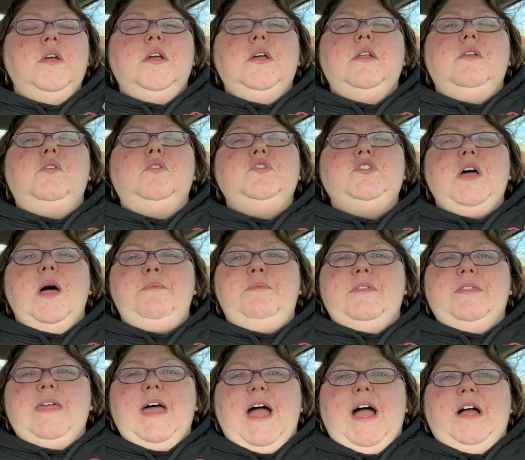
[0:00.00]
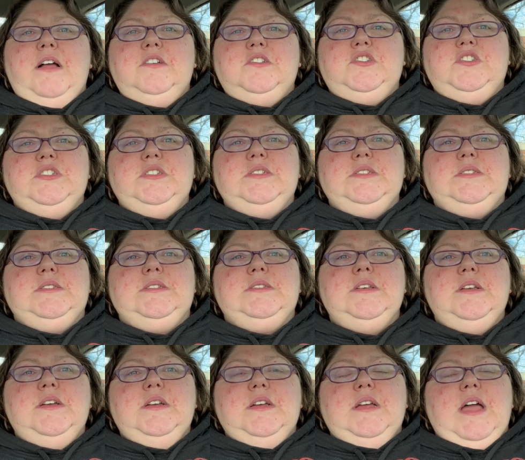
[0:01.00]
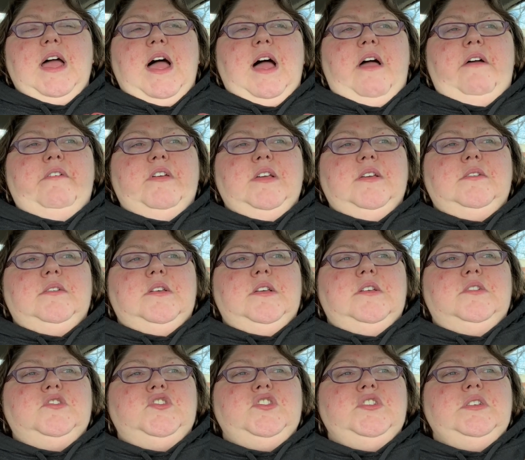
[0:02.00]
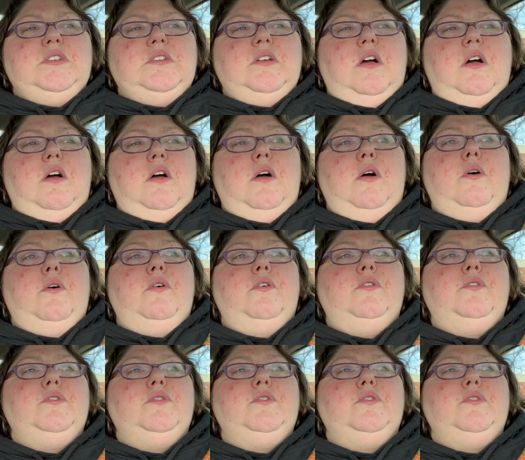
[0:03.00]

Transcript: and on top of that, she's having, she, uh,